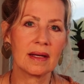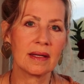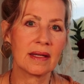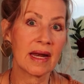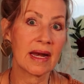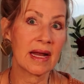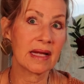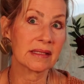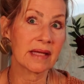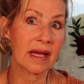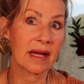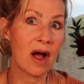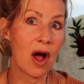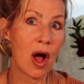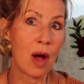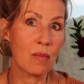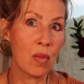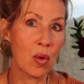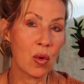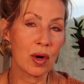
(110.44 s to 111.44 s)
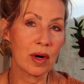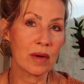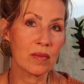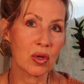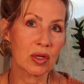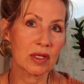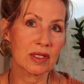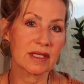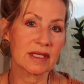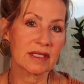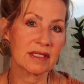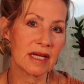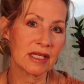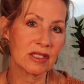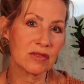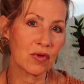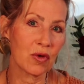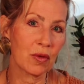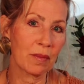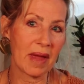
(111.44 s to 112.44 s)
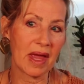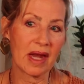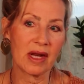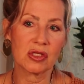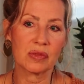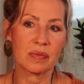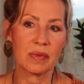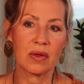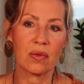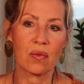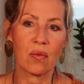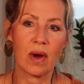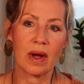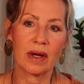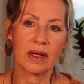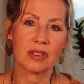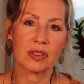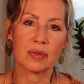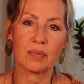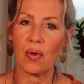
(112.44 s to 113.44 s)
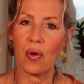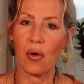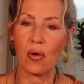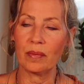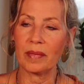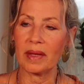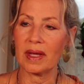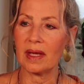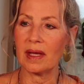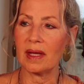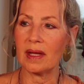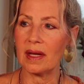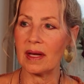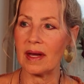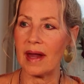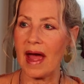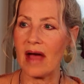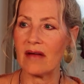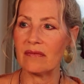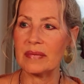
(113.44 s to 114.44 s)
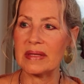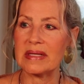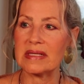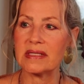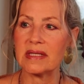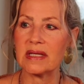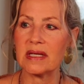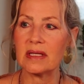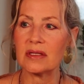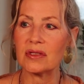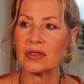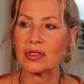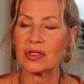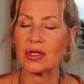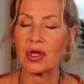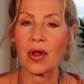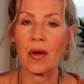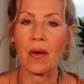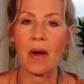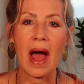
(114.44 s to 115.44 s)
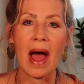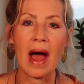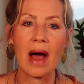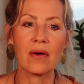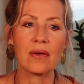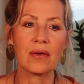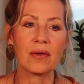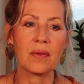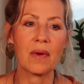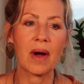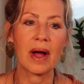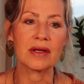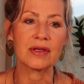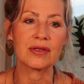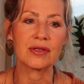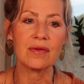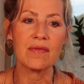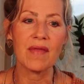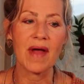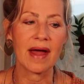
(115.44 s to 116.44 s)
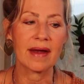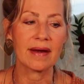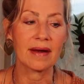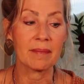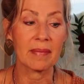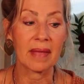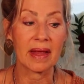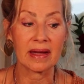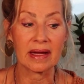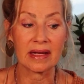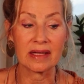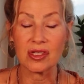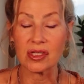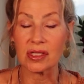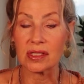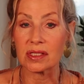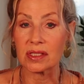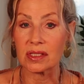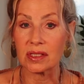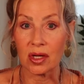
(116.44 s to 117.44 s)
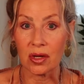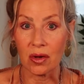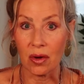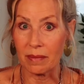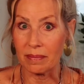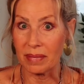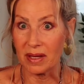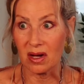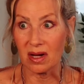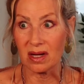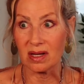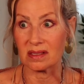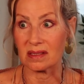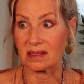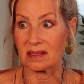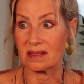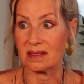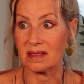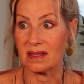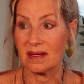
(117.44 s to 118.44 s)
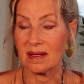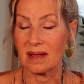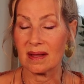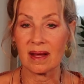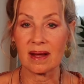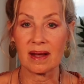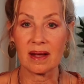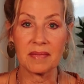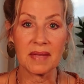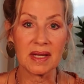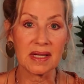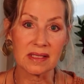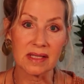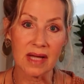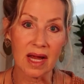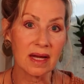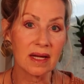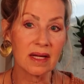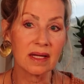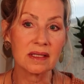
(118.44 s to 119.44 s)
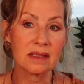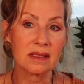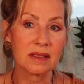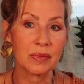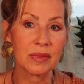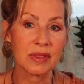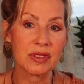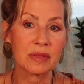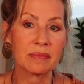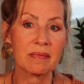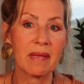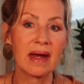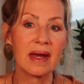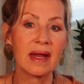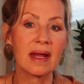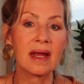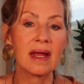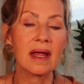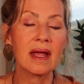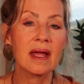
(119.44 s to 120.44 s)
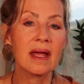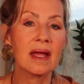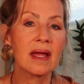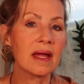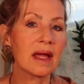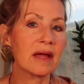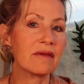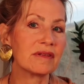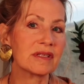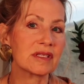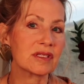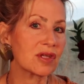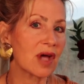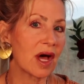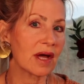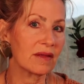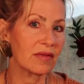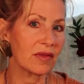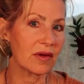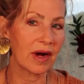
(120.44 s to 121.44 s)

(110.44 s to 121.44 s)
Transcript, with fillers: then as I got more and more successful, management wanted to pull me in and have me teach, you know, how do I do that? And I'm like, I just, you know, I'd be honest. Like, I'm not taking someone's money if it's not in